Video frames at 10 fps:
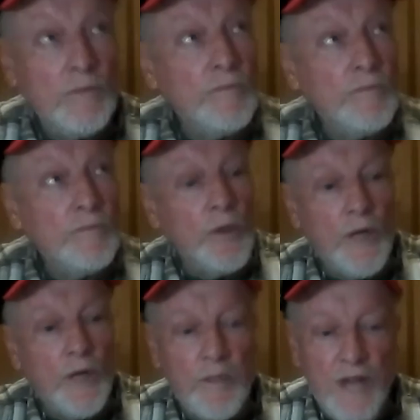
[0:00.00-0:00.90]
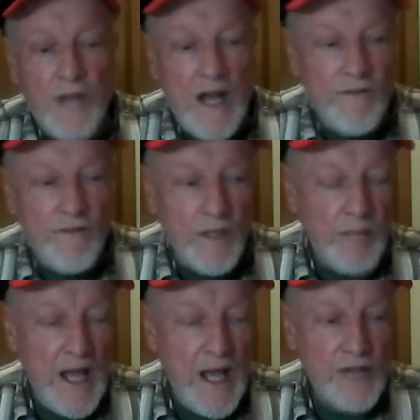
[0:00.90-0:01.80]
where you went up the Hai Van
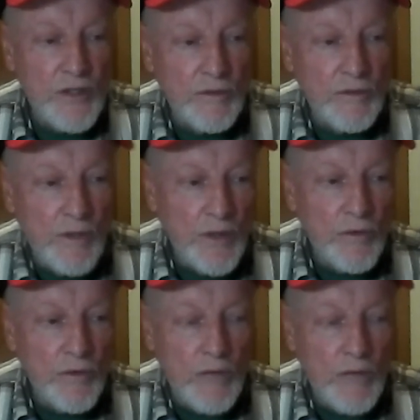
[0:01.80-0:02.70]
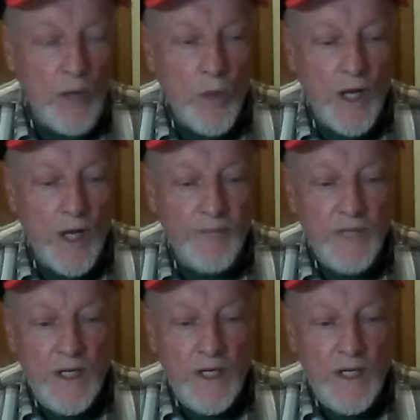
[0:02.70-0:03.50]
Pass on, on Route 1.